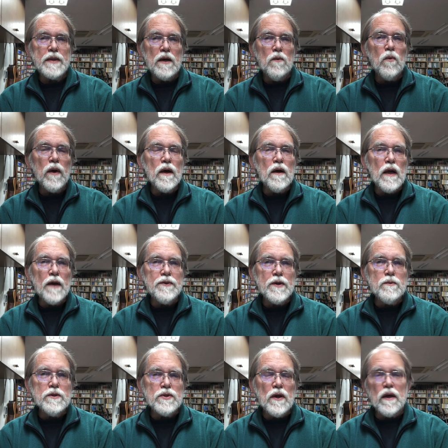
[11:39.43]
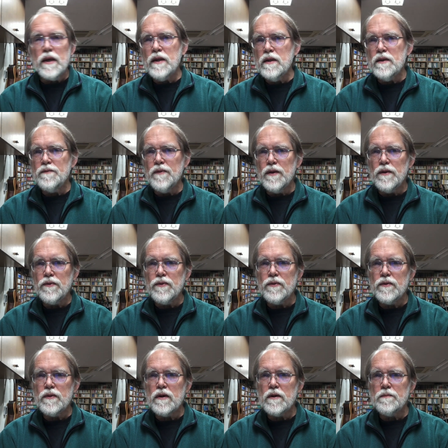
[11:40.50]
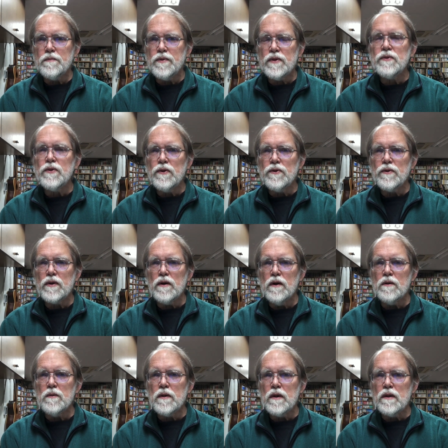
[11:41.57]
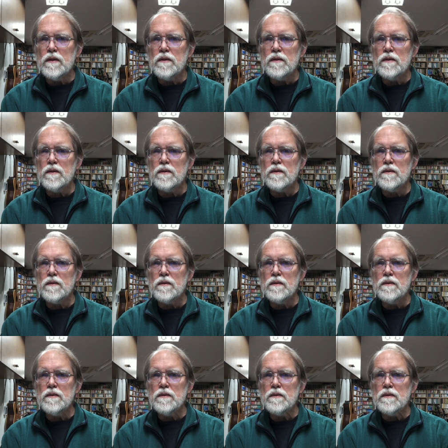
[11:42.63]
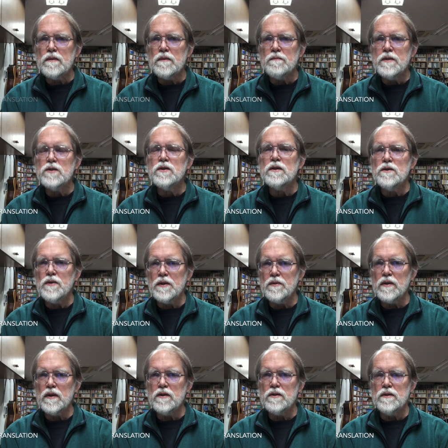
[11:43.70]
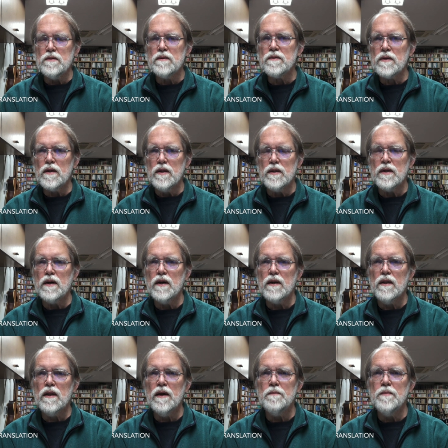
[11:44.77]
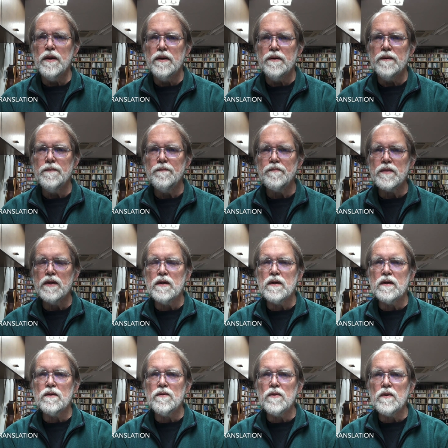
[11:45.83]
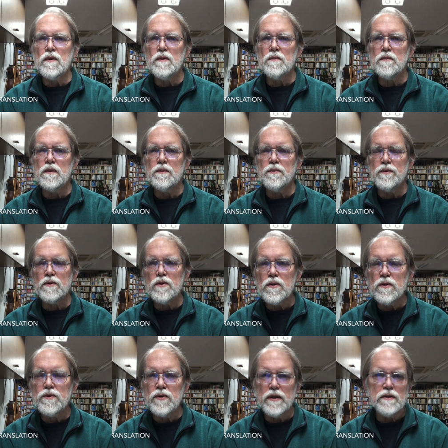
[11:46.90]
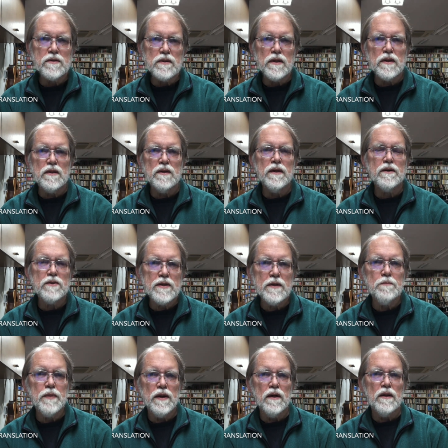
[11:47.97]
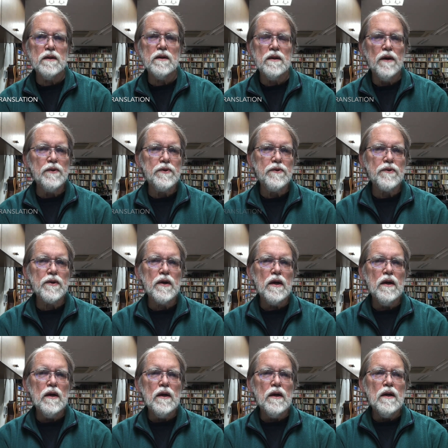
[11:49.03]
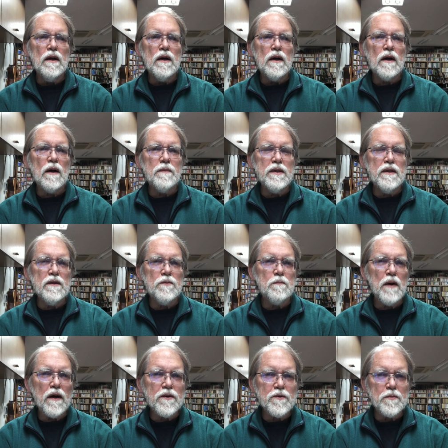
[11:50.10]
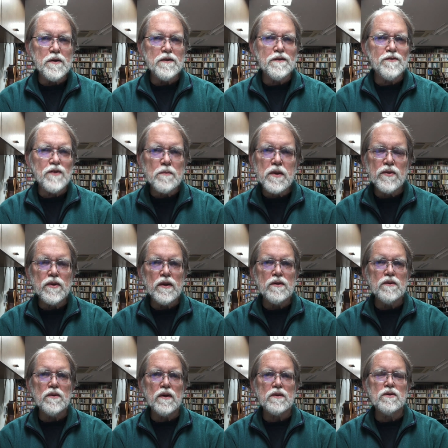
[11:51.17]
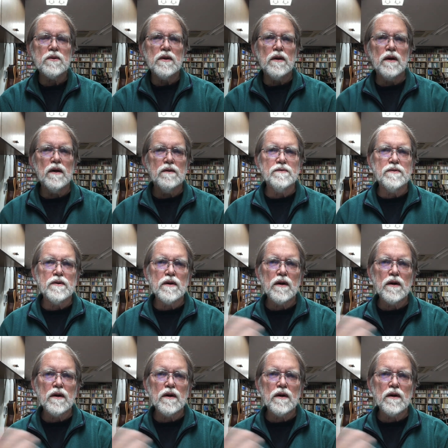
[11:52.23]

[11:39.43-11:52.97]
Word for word: Well, I think we saw a hint of this 6 years ago when machine translation suddenly got a lot better. And so with Google Translate and now DeepL and others, it is possible to some extent to actually have